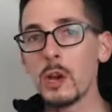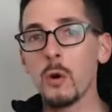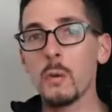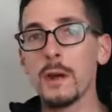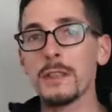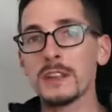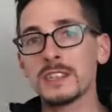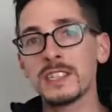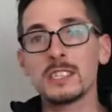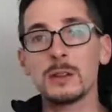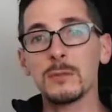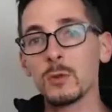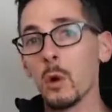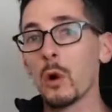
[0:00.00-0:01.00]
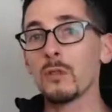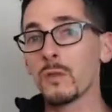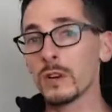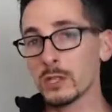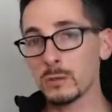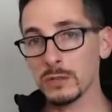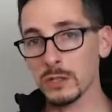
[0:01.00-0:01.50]
with a system called
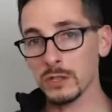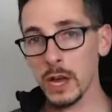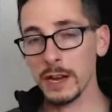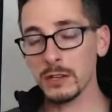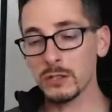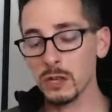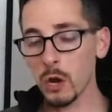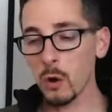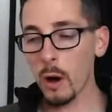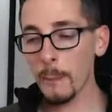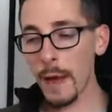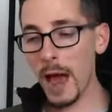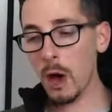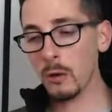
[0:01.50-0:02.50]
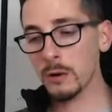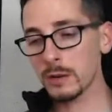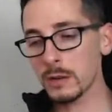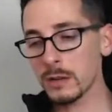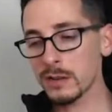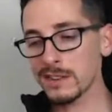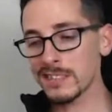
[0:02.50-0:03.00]
ritual design. So about
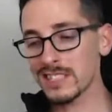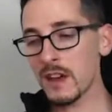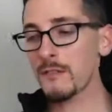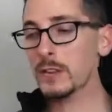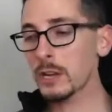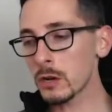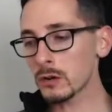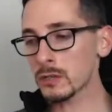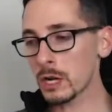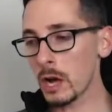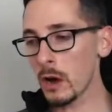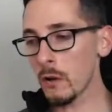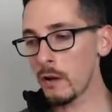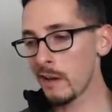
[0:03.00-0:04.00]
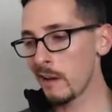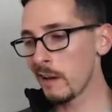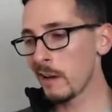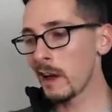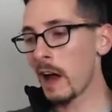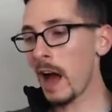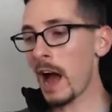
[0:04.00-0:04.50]
7 years ago,
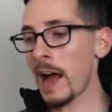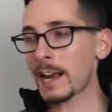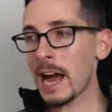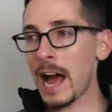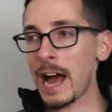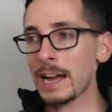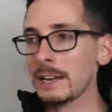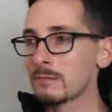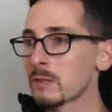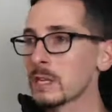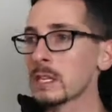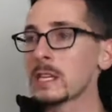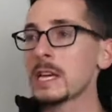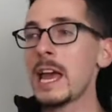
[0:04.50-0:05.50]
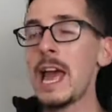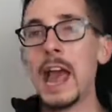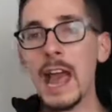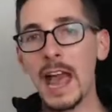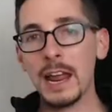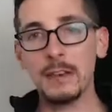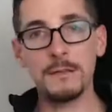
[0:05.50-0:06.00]
I got really
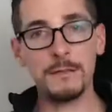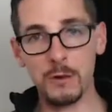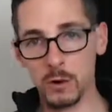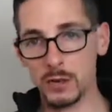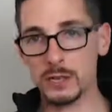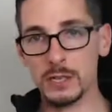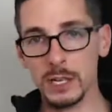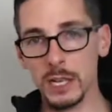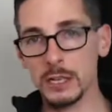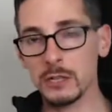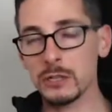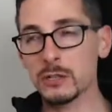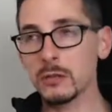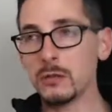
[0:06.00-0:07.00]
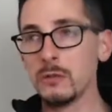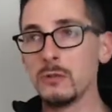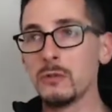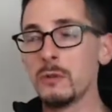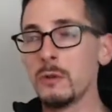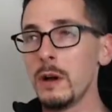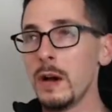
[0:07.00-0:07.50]
head first
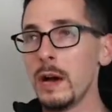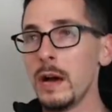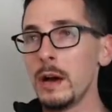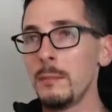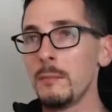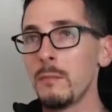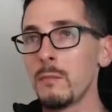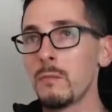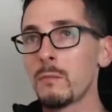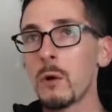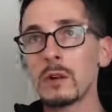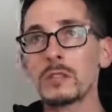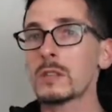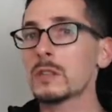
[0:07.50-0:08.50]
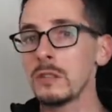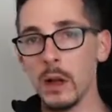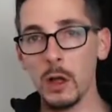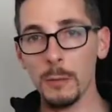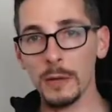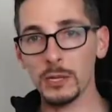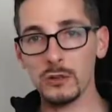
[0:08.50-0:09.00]
into personal
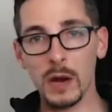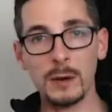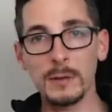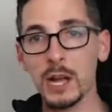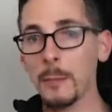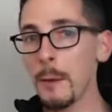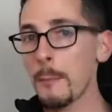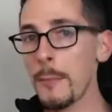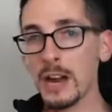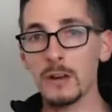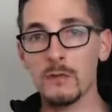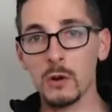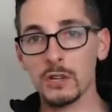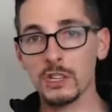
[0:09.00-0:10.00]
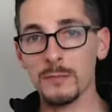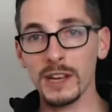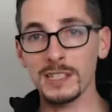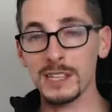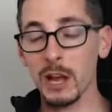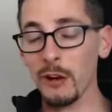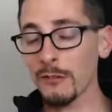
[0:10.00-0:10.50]
development, trying to become a better version of
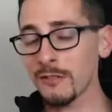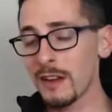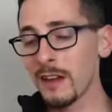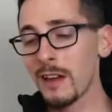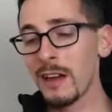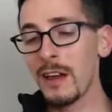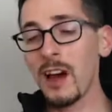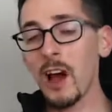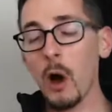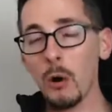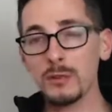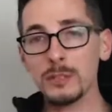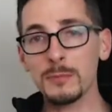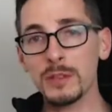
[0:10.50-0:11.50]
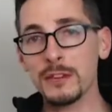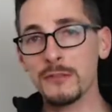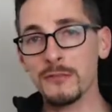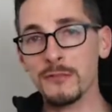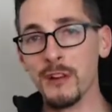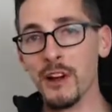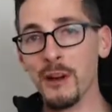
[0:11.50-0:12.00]
myself, ultimately
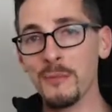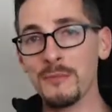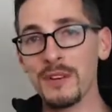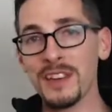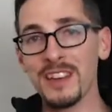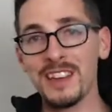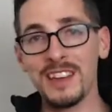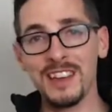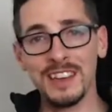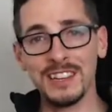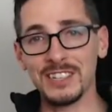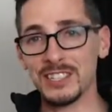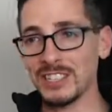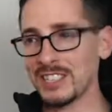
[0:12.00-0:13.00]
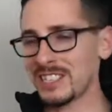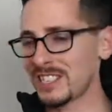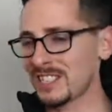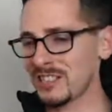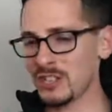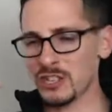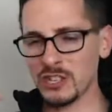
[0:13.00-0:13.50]
from
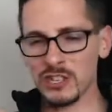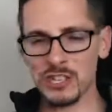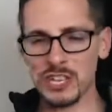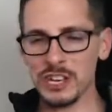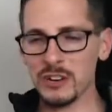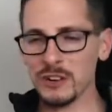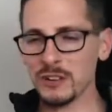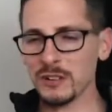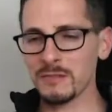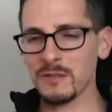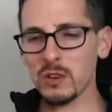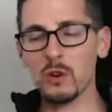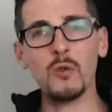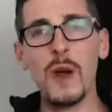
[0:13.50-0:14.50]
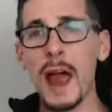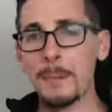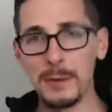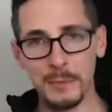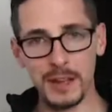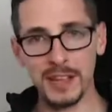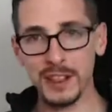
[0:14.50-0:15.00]
just sheer crap
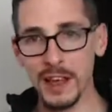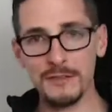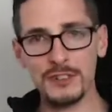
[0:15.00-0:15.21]
in my life,